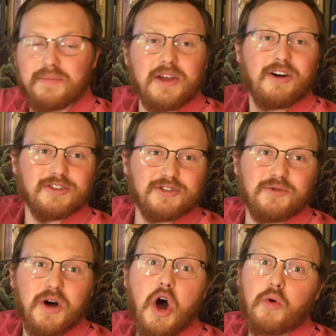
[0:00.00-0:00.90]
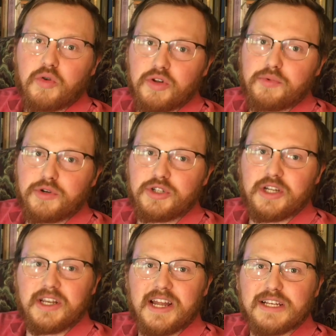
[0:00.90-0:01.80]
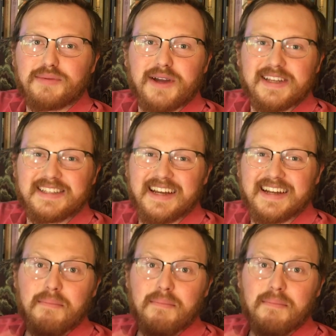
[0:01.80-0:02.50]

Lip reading: They also really appreciate a nice planted tank.